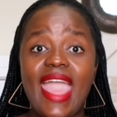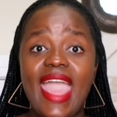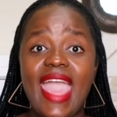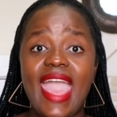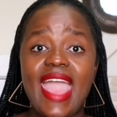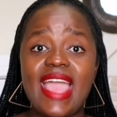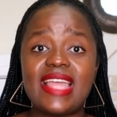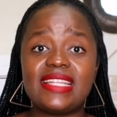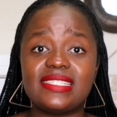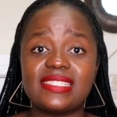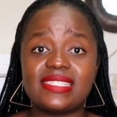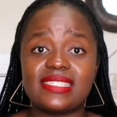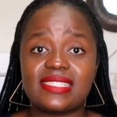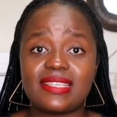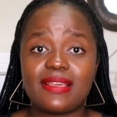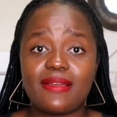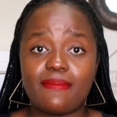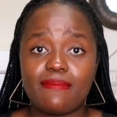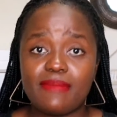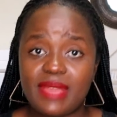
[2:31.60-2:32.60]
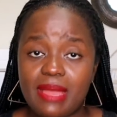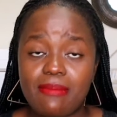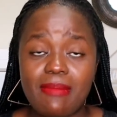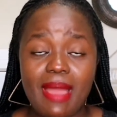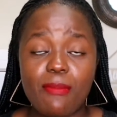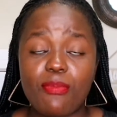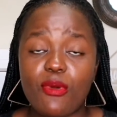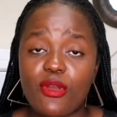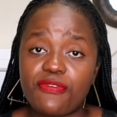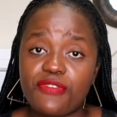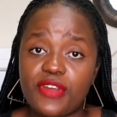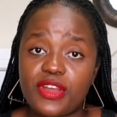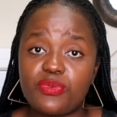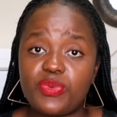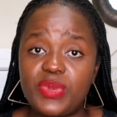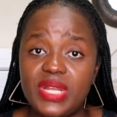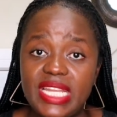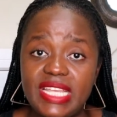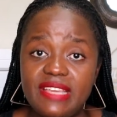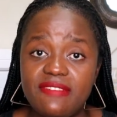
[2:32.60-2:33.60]
and me and my
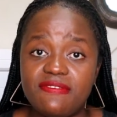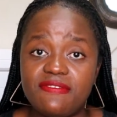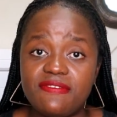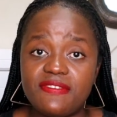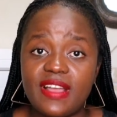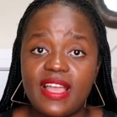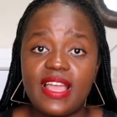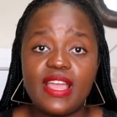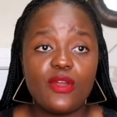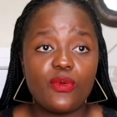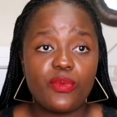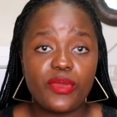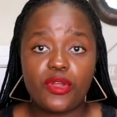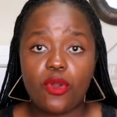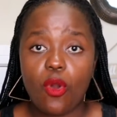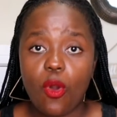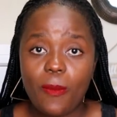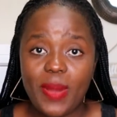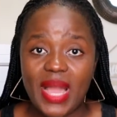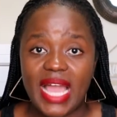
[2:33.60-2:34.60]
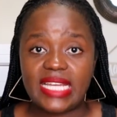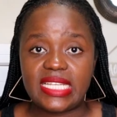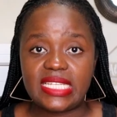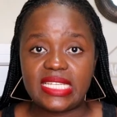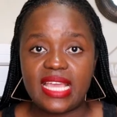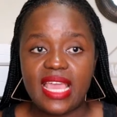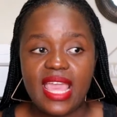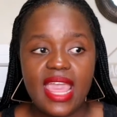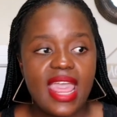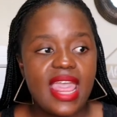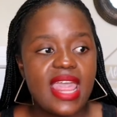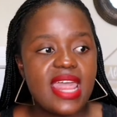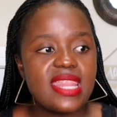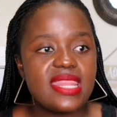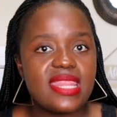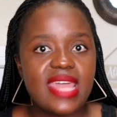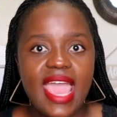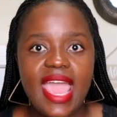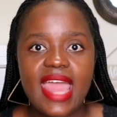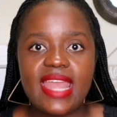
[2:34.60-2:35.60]
boyfriend, we leave. We go party.
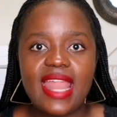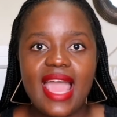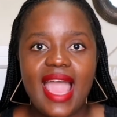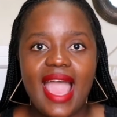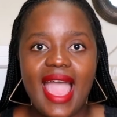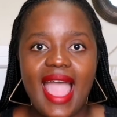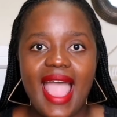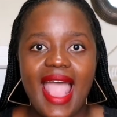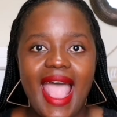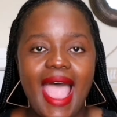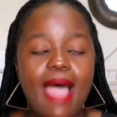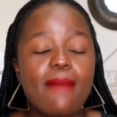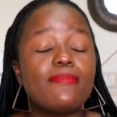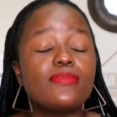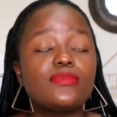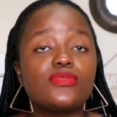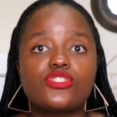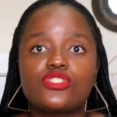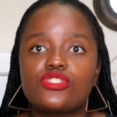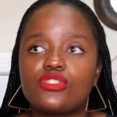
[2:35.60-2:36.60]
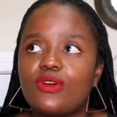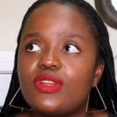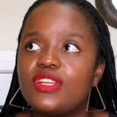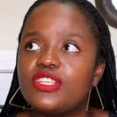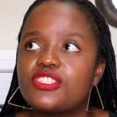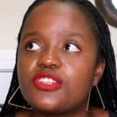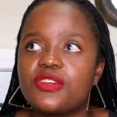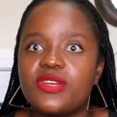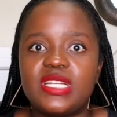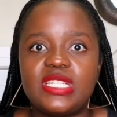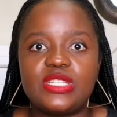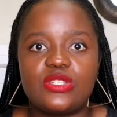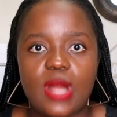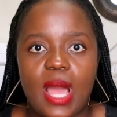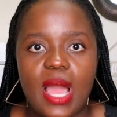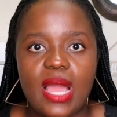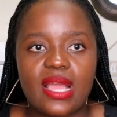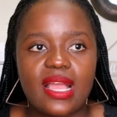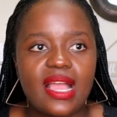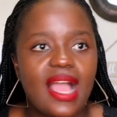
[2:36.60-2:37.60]
Then I'm so literally
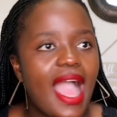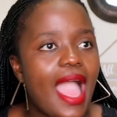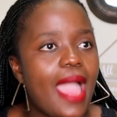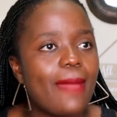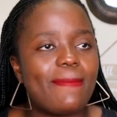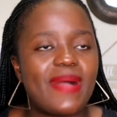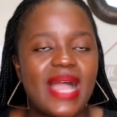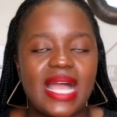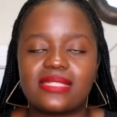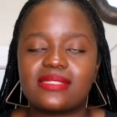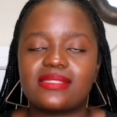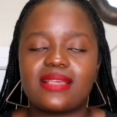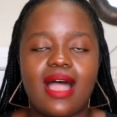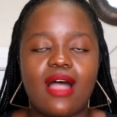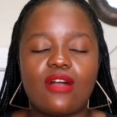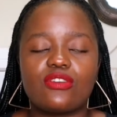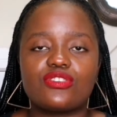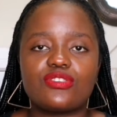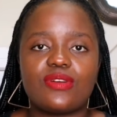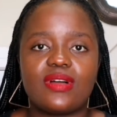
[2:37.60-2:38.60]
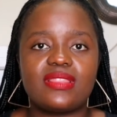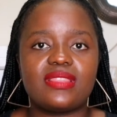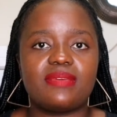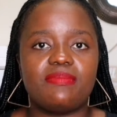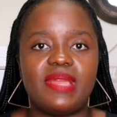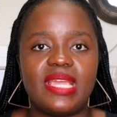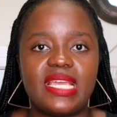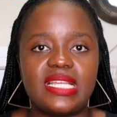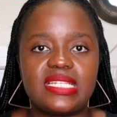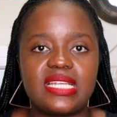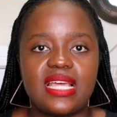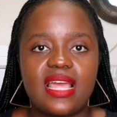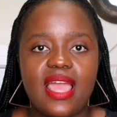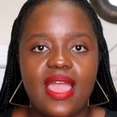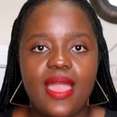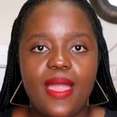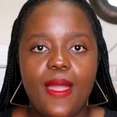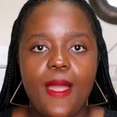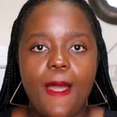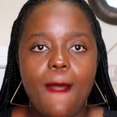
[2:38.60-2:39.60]
drunk, I pass out on the bed.
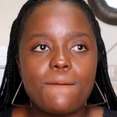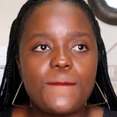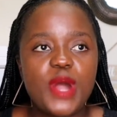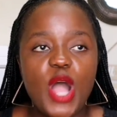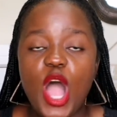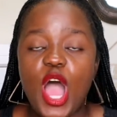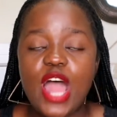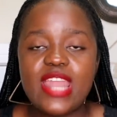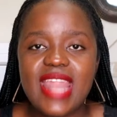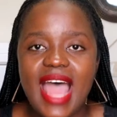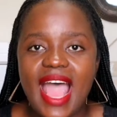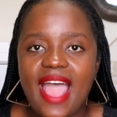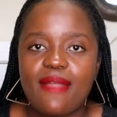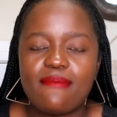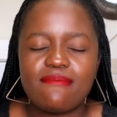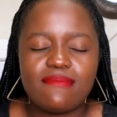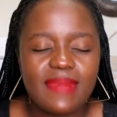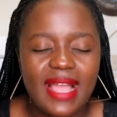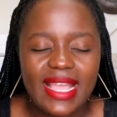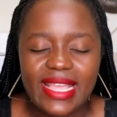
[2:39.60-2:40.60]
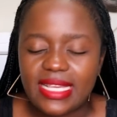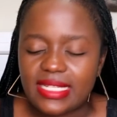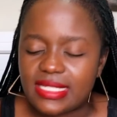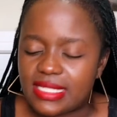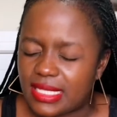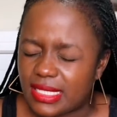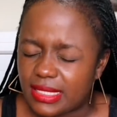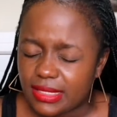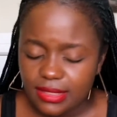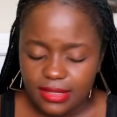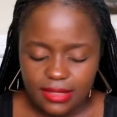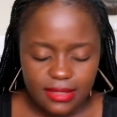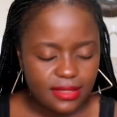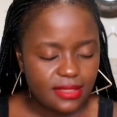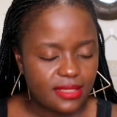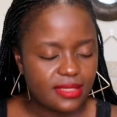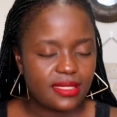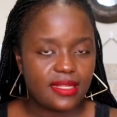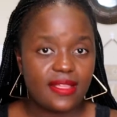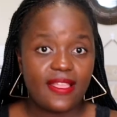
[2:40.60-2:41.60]
Bona, mangit.
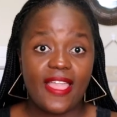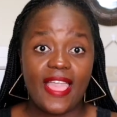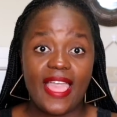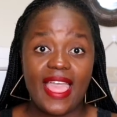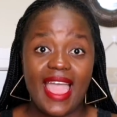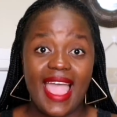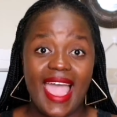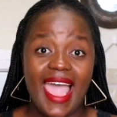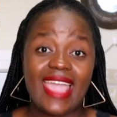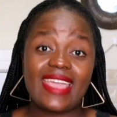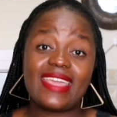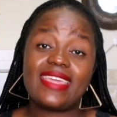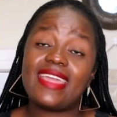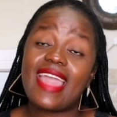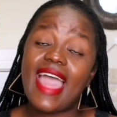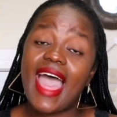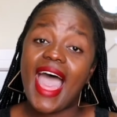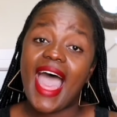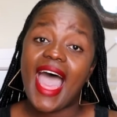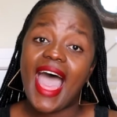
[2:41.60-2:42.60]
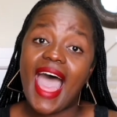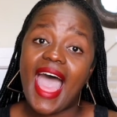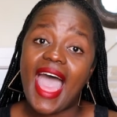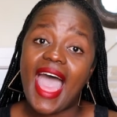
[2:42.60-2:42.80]
I hear